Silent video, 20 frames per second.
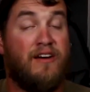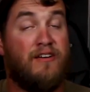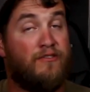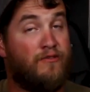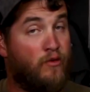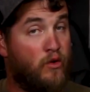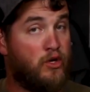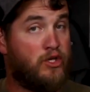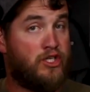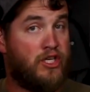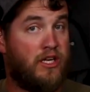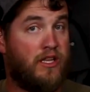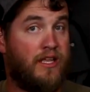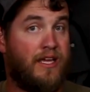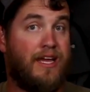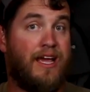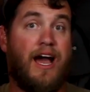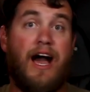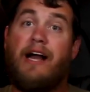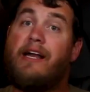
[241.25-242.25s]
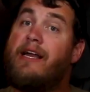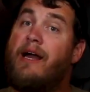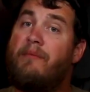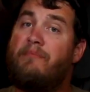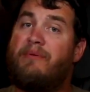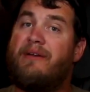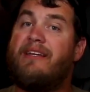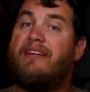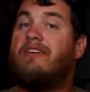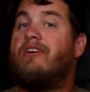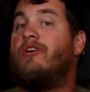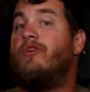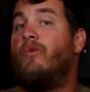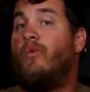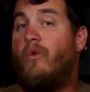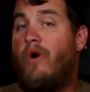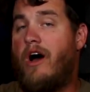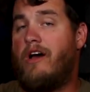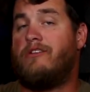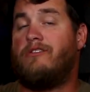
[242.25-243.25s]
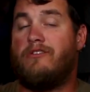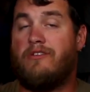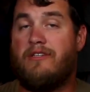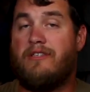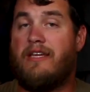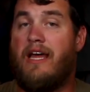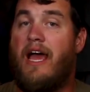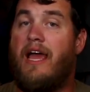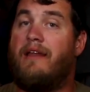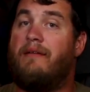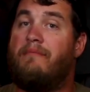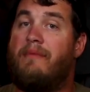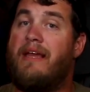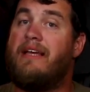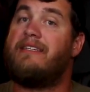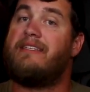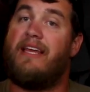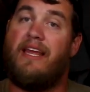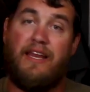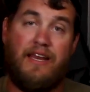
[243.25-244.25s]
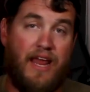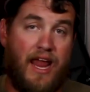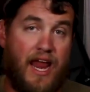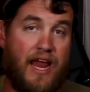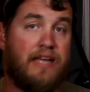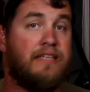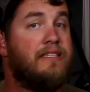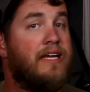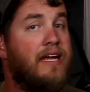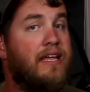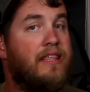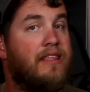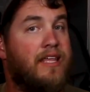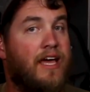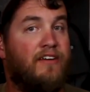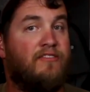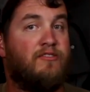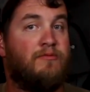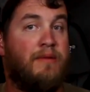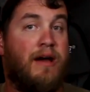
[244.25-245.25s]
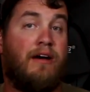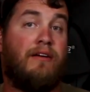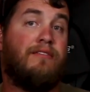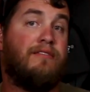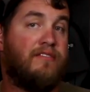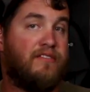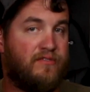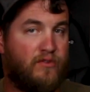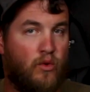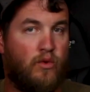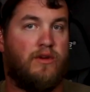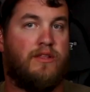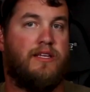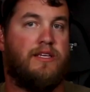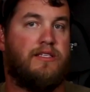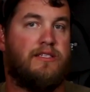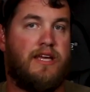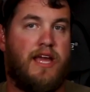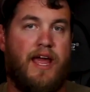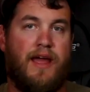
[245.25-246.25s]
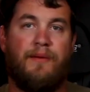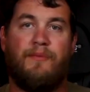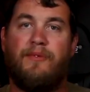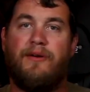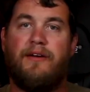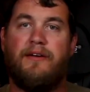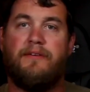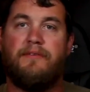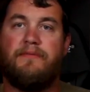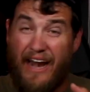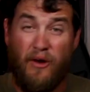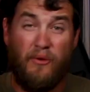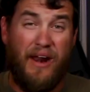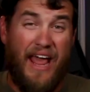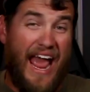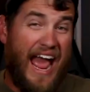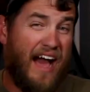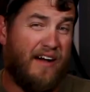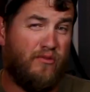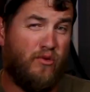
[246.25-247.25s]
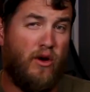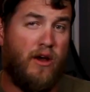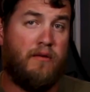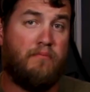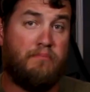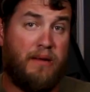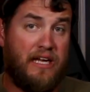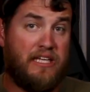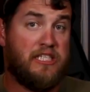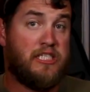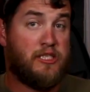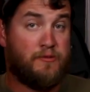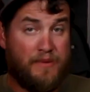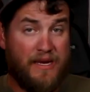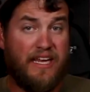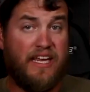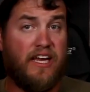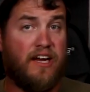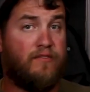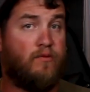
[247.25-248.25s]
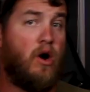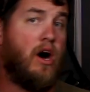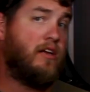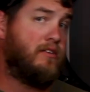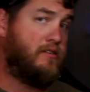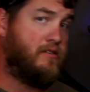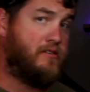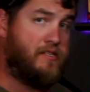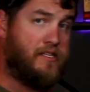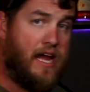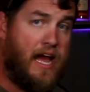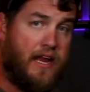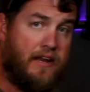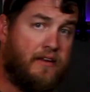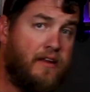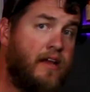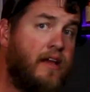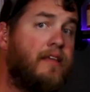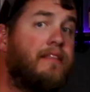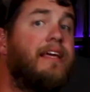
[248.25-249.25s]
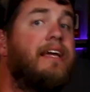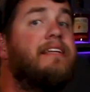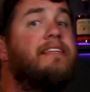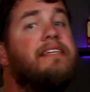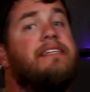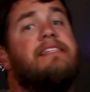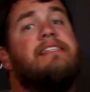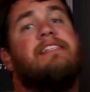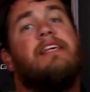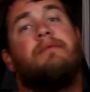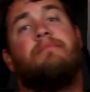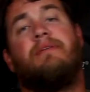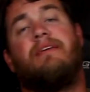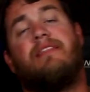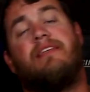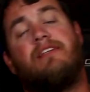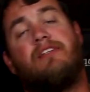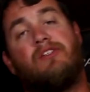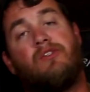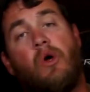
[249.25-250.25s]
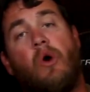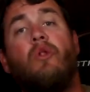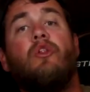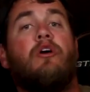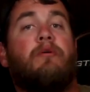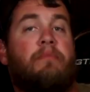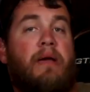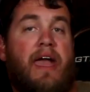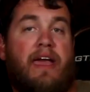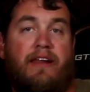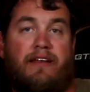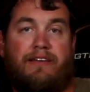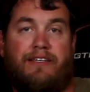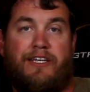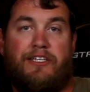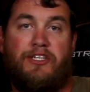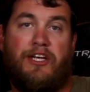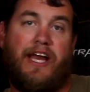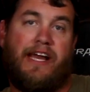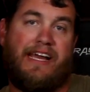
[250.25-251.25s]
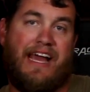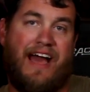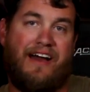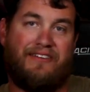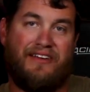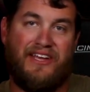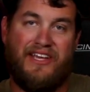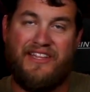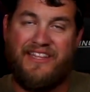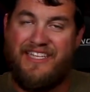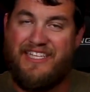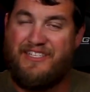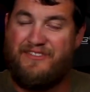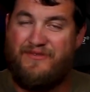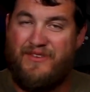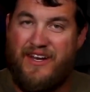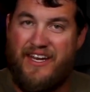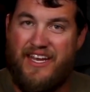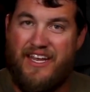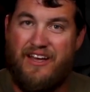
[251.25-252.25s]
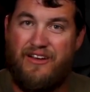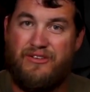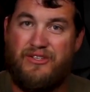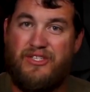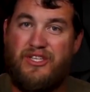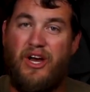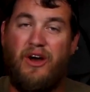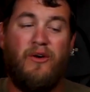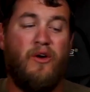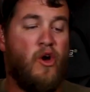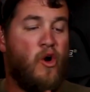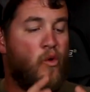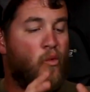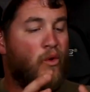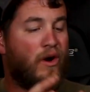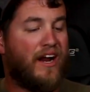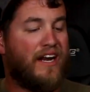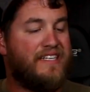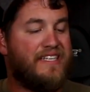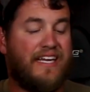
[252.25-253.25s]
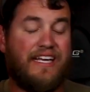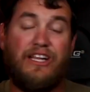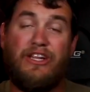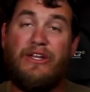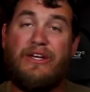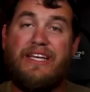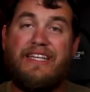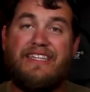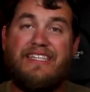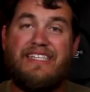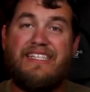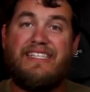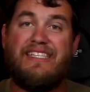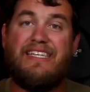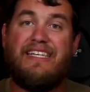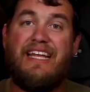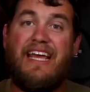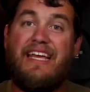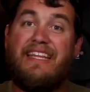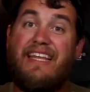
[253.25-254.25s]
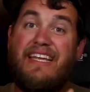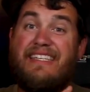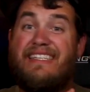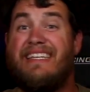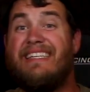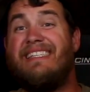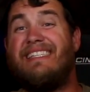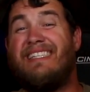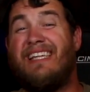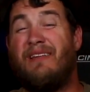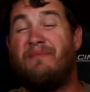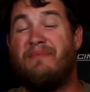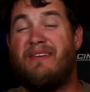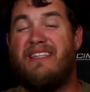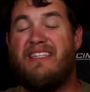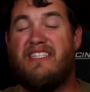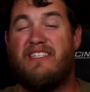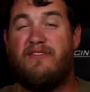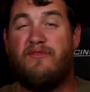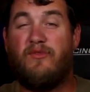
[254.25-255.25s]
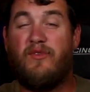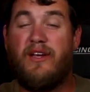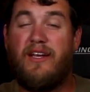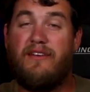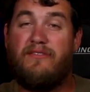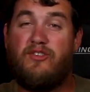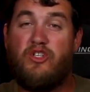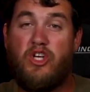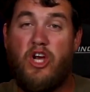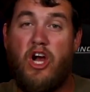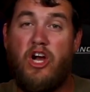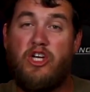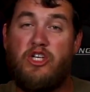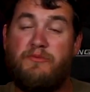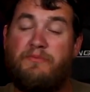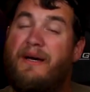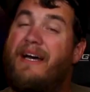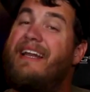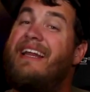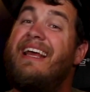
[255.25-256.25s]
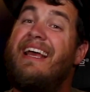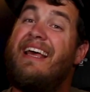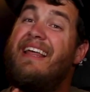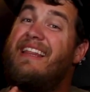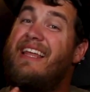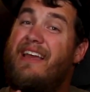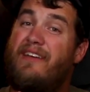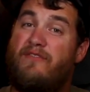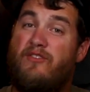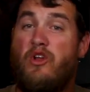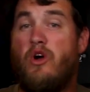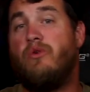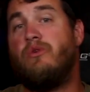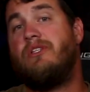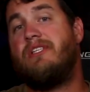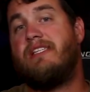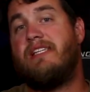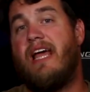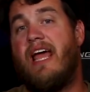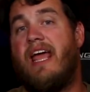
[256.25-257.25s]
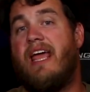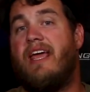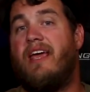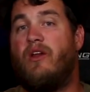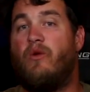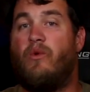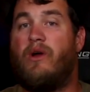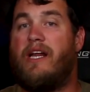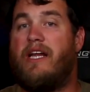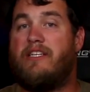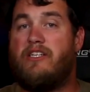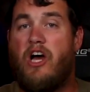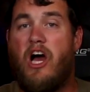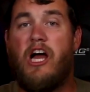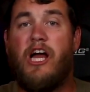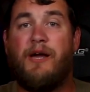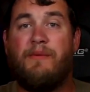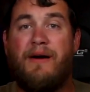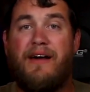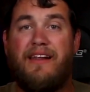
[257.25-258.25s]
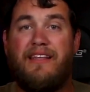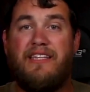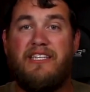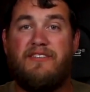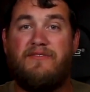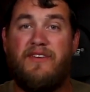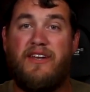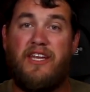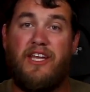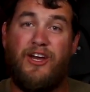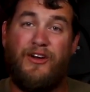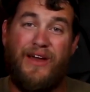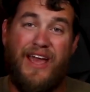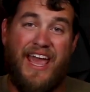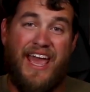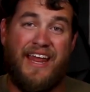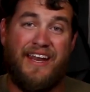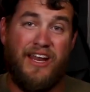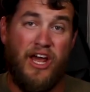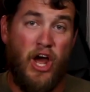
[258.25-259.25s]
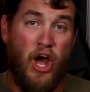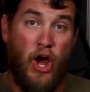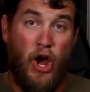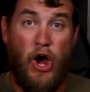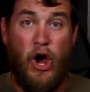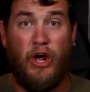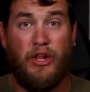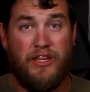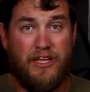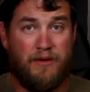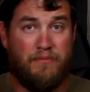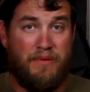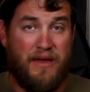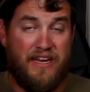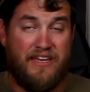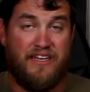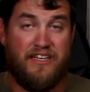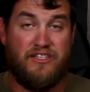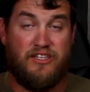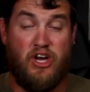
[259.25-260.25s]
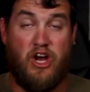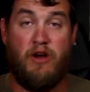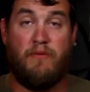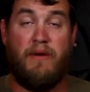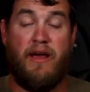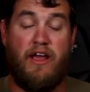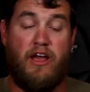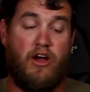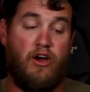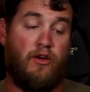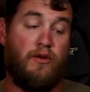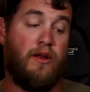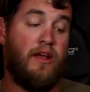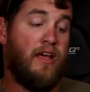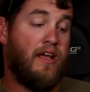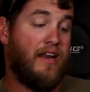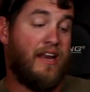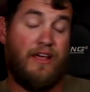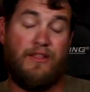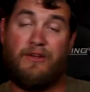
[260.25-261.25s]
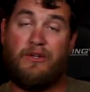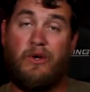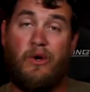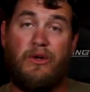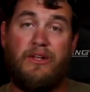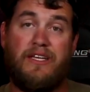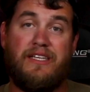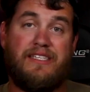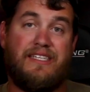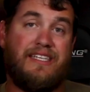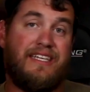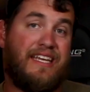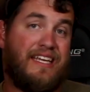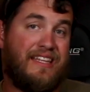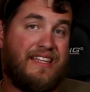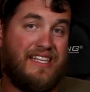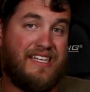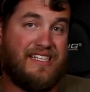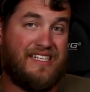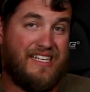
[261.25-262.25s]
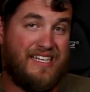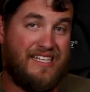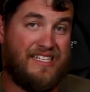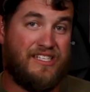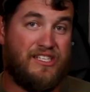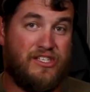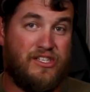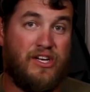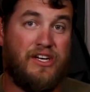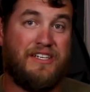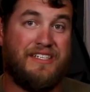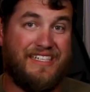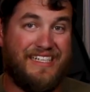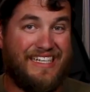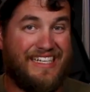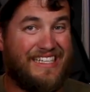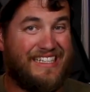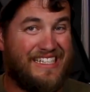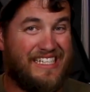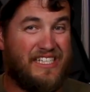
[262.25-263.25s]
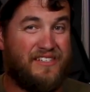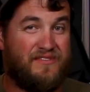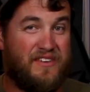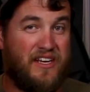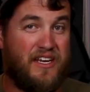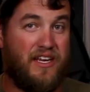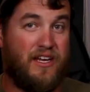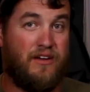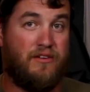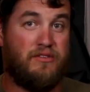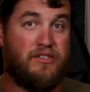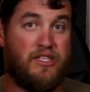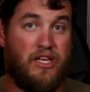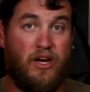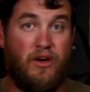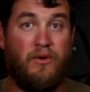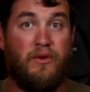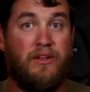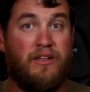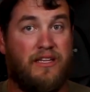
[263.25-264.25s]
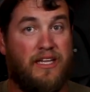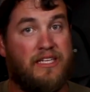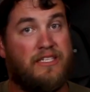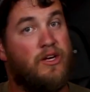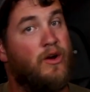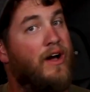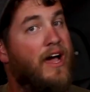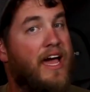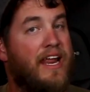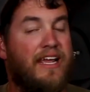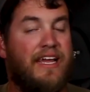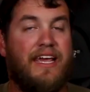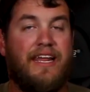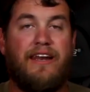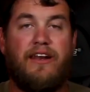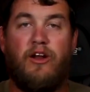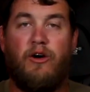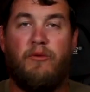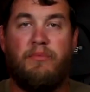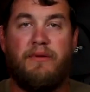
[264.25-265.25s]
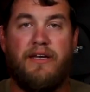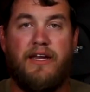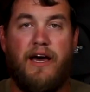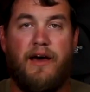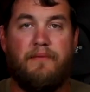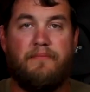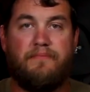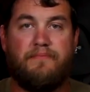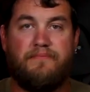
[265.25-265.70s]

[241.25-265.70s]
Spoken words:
Fortunately, a company called Wasserstein makes an anti-theft mount for this camera. I don't have one, but speaking of Wasserstein, they did send me this solar panel to check out in this video, so we're going to take a look at this today. They did send me this free of charge, but they have no say in what I talk about in this video, and all the opinions are my own. Now, the goal is to get this installed in this video, so let's go ahead and get it opened up.